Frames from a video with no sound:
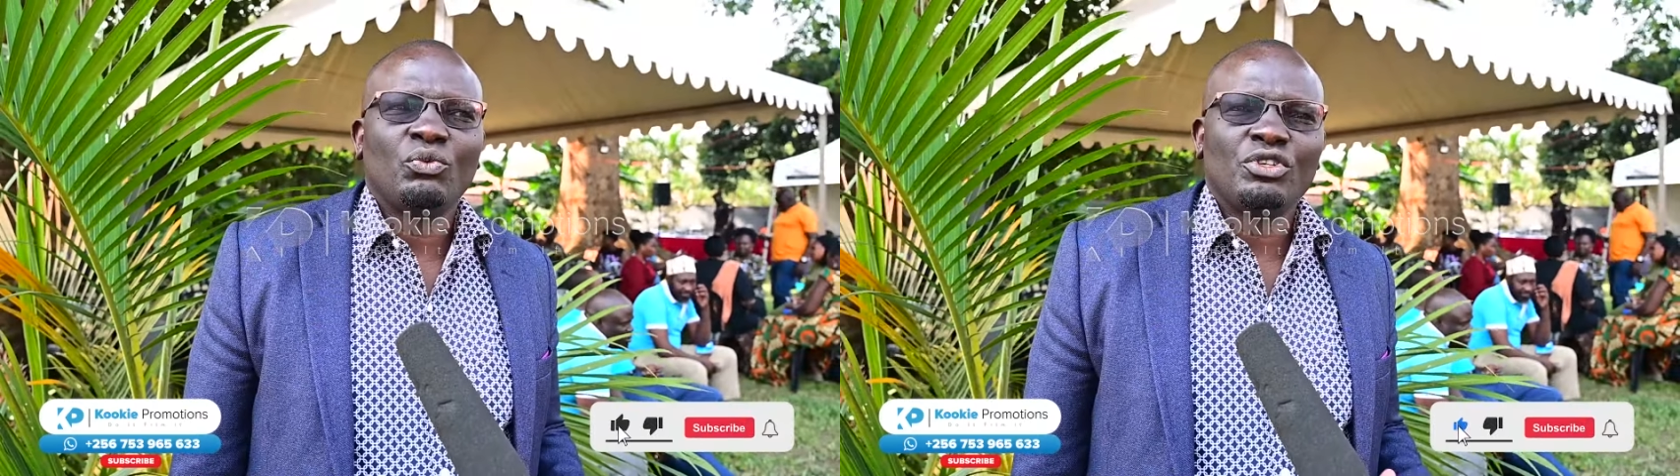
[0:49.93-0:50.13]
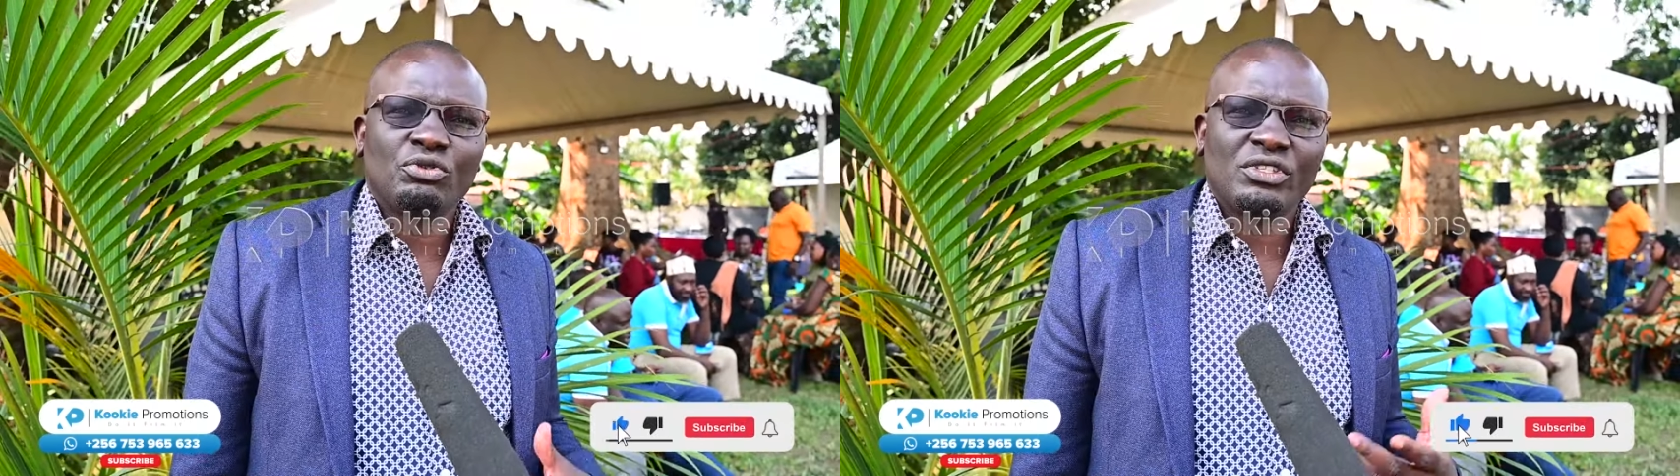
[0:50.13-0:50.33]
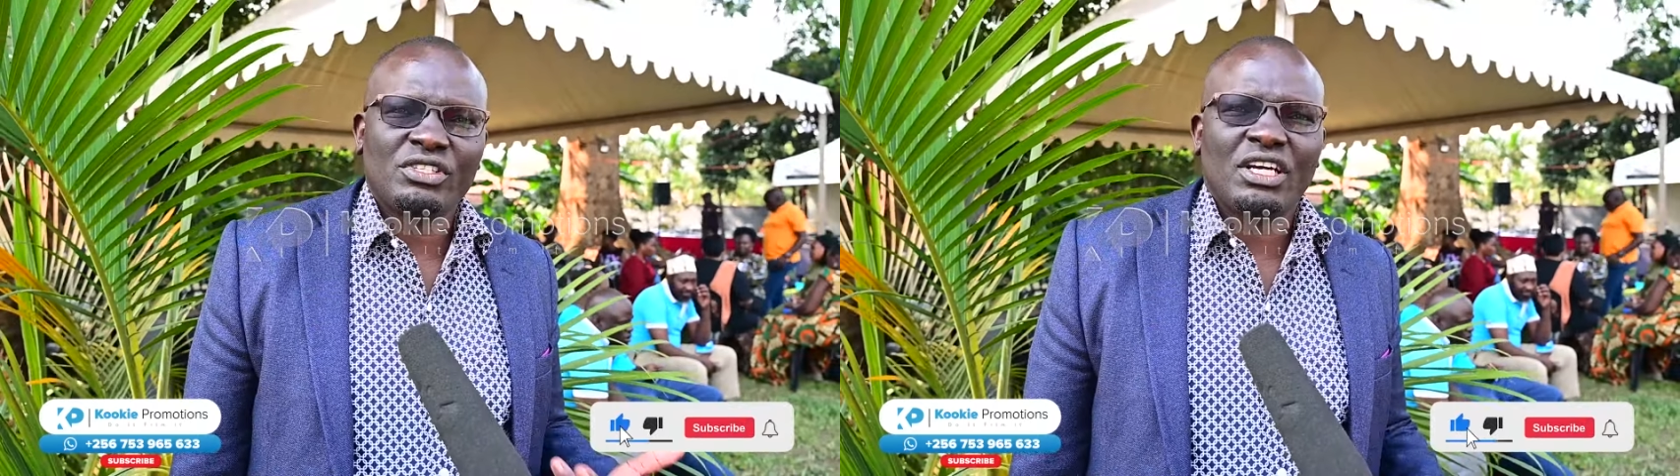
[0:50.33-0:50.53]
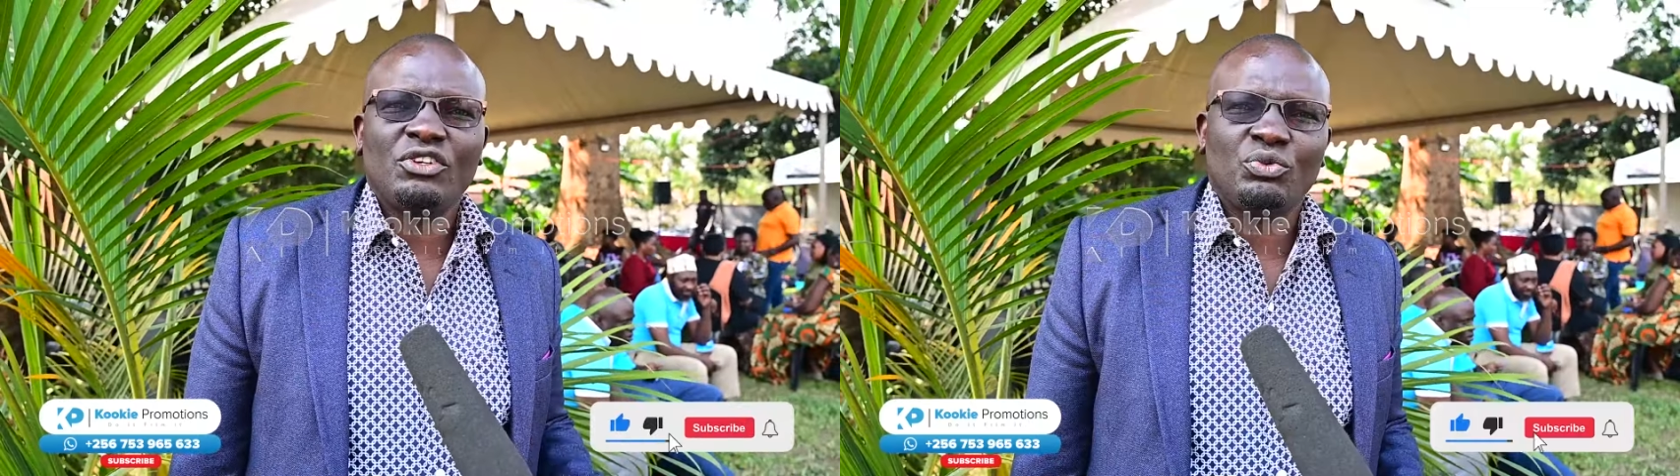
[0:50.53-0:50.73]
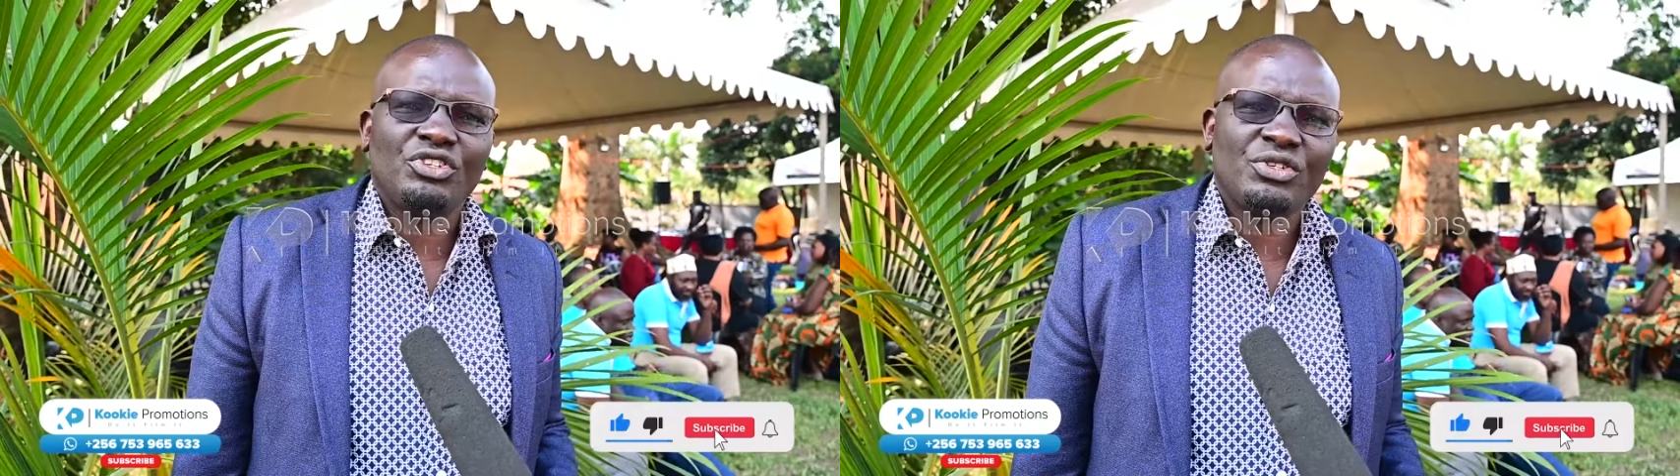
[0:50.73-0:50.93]
which will
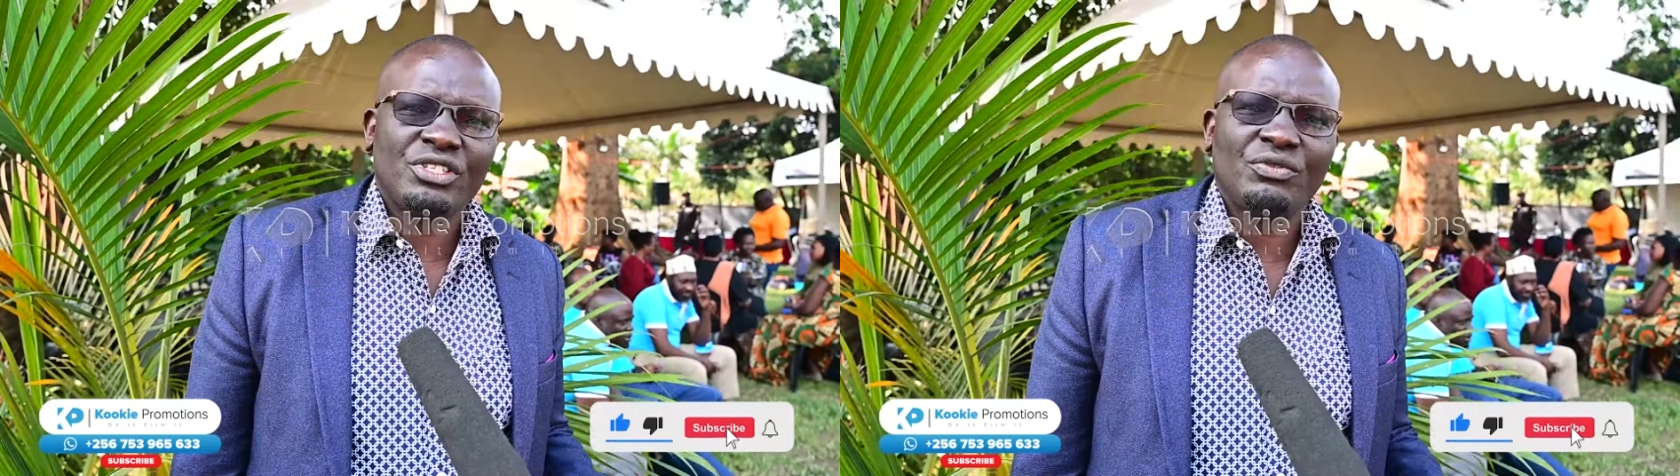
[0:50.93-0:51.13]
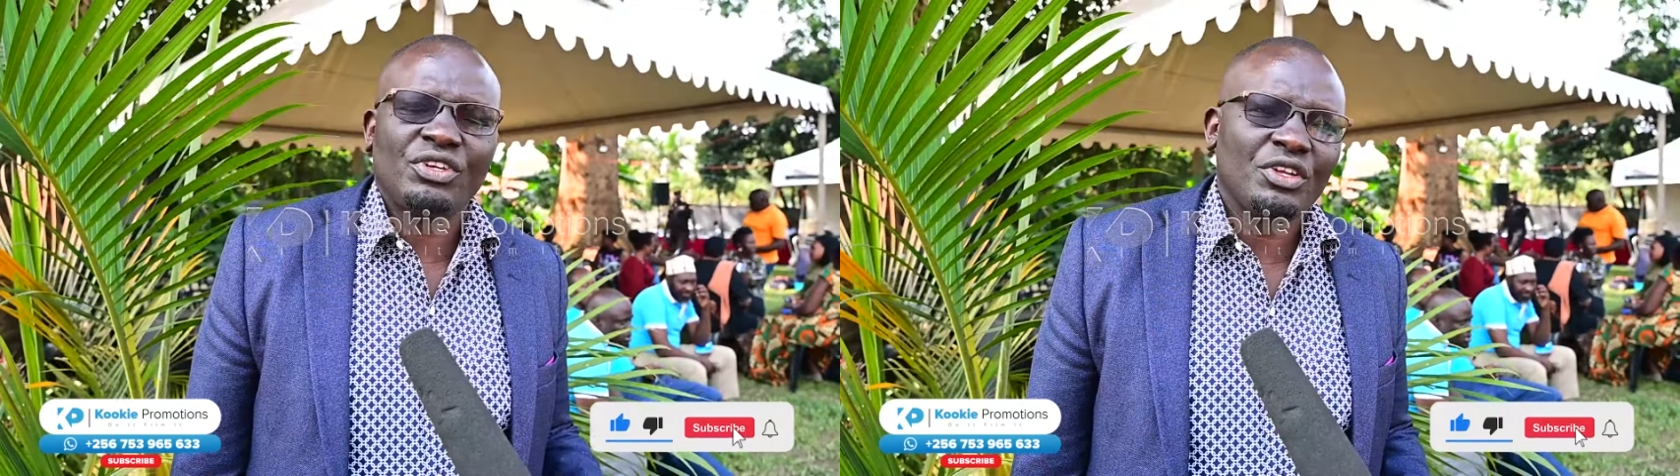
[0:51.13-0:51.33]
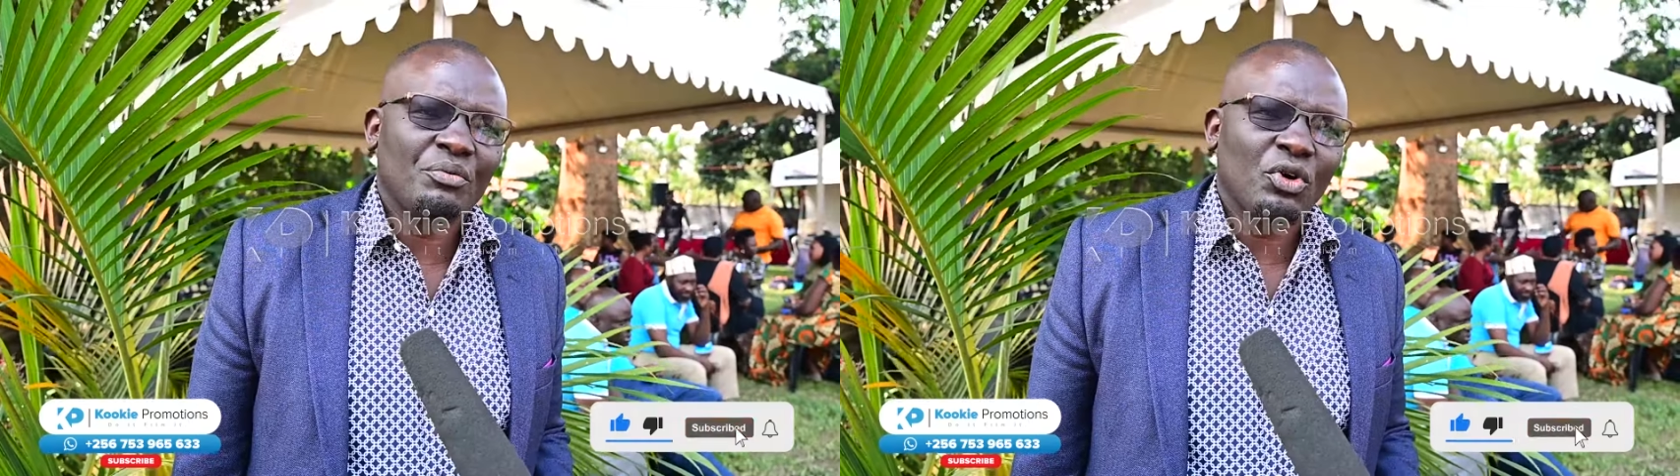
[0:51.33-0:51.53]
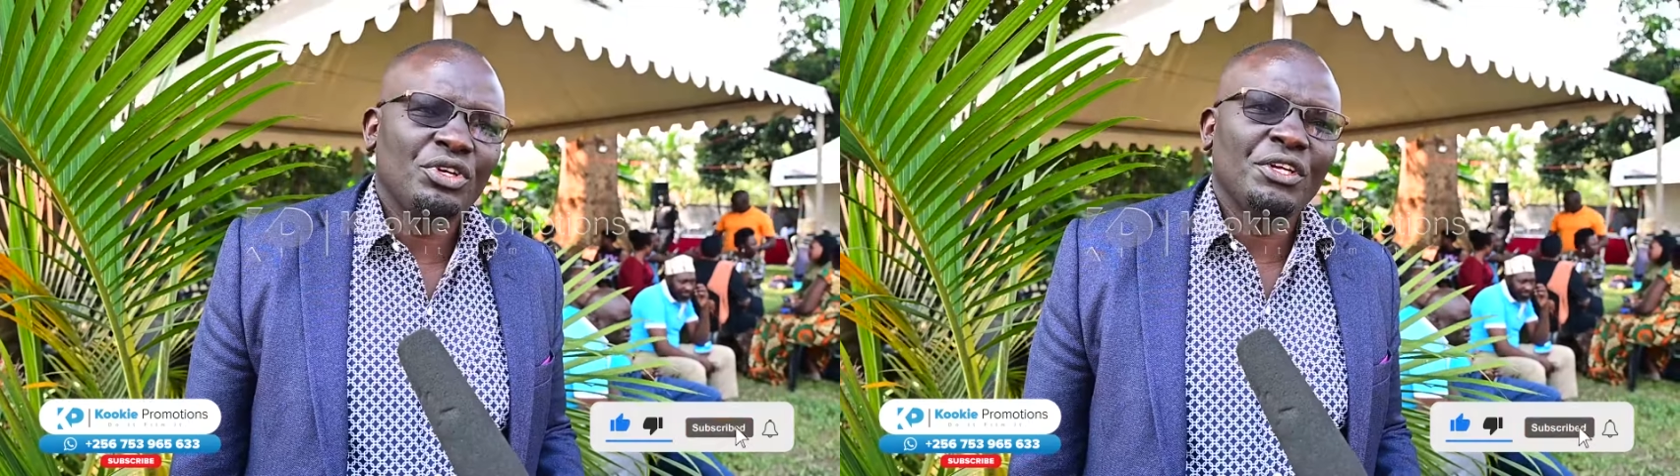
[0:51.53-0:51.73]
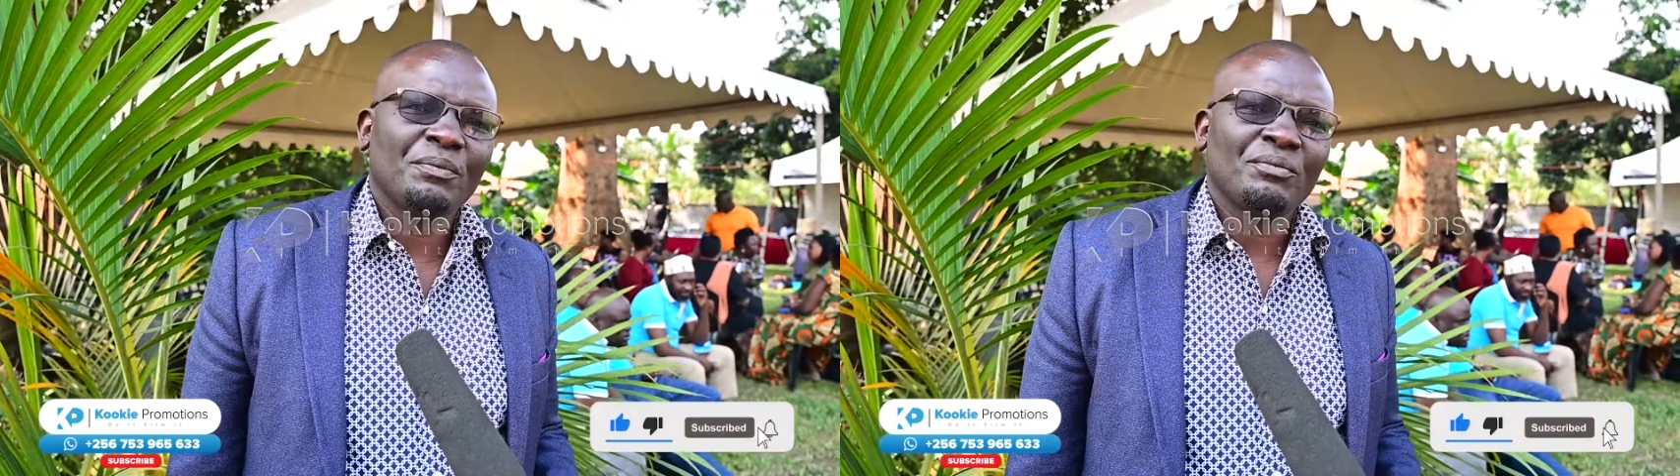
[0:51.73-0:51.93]
start with receiving the
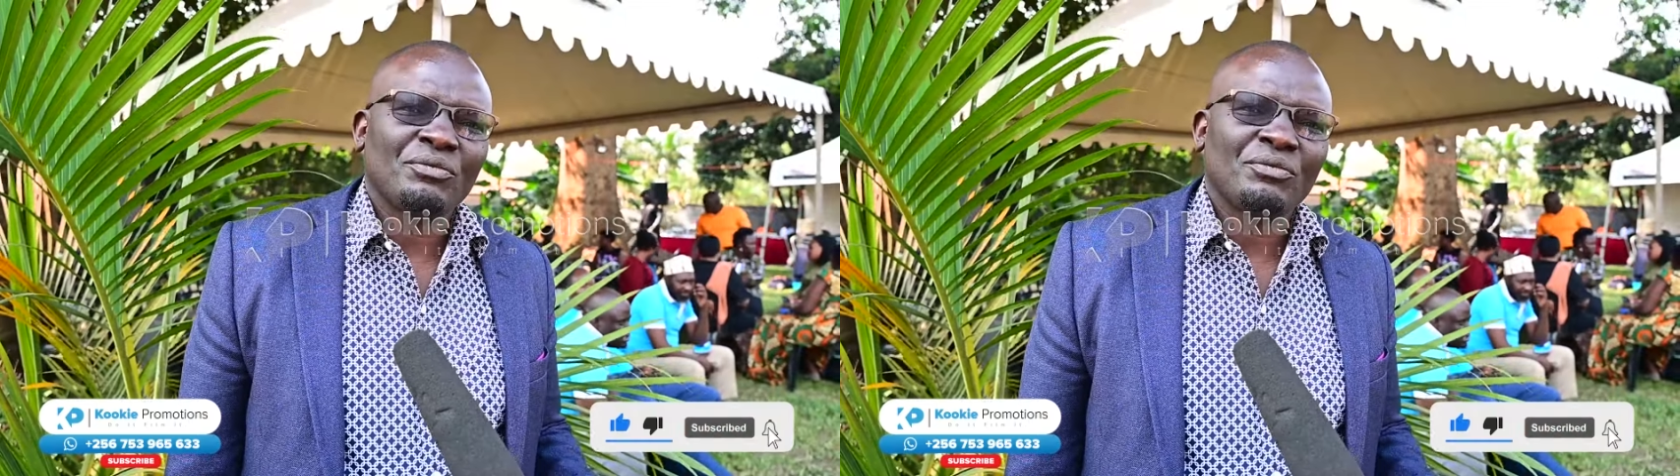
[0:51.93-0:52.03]
body